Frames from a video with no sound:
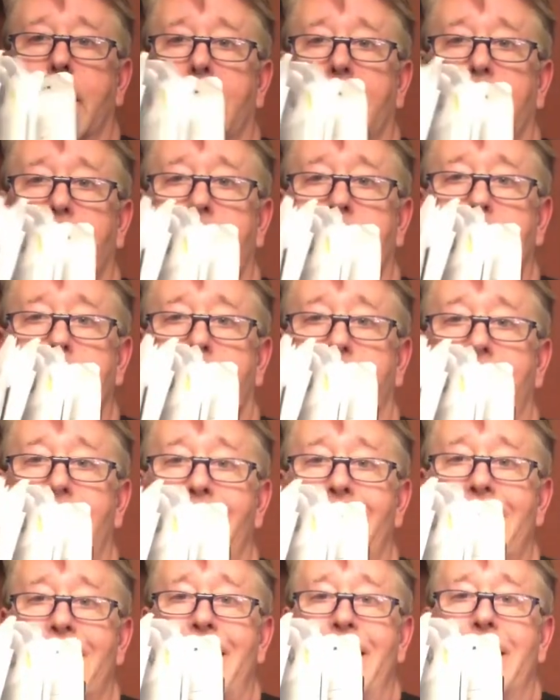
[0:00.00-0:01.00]
It's like a
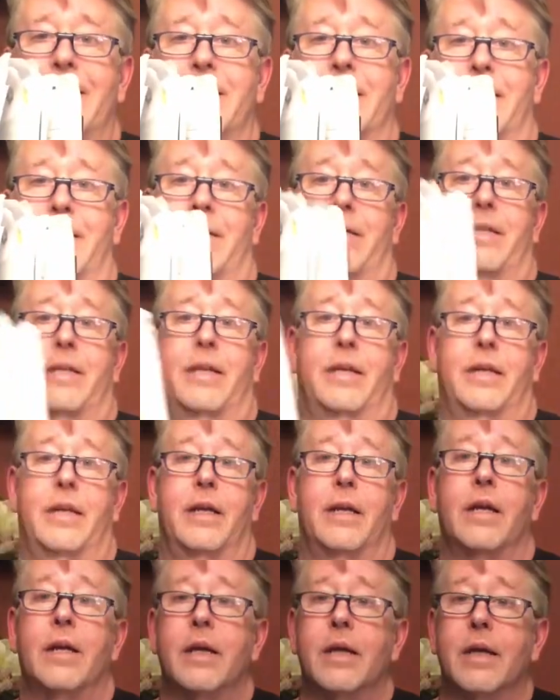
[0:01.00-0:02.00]
thesis.
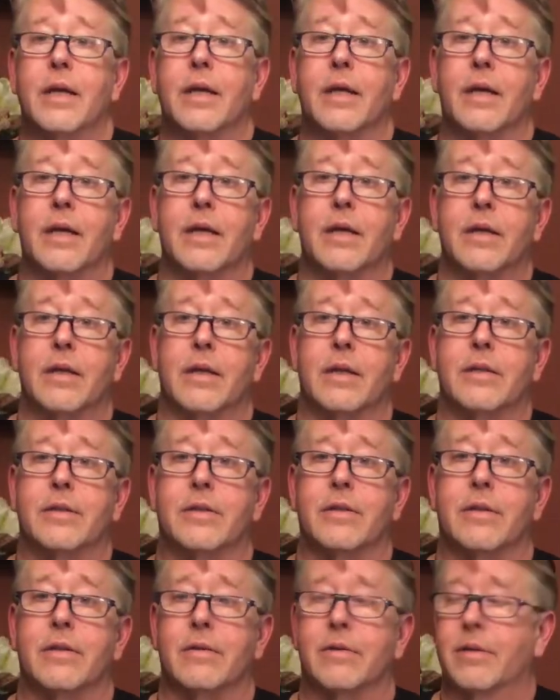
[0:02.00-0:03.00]
It's
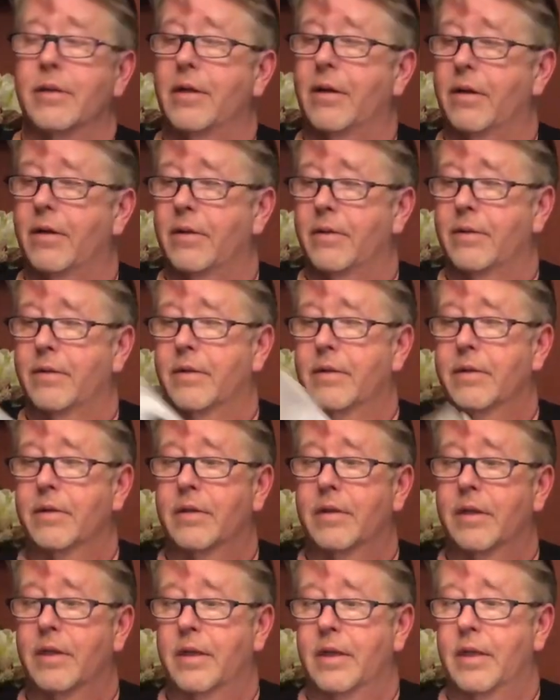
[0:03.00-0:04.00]
your,
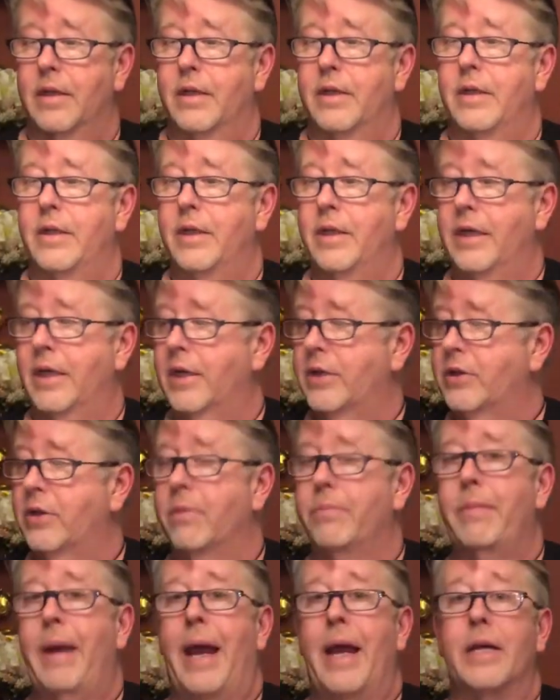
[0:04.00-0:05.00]
you can get your
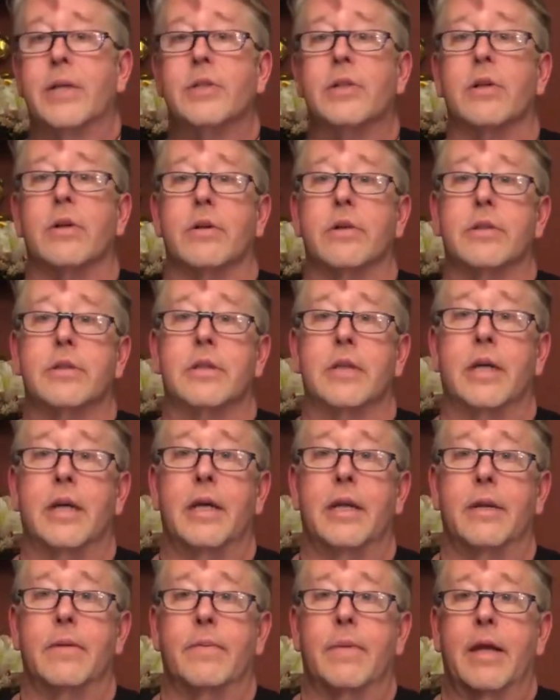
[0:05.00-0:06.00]
master's
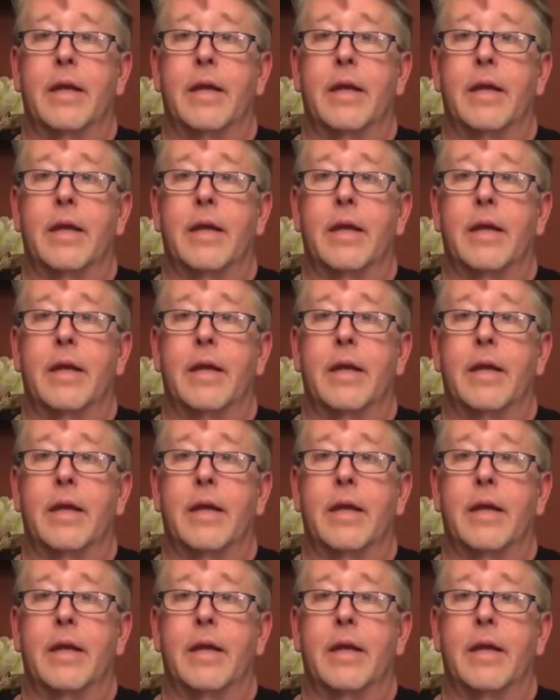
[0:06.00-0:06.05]
in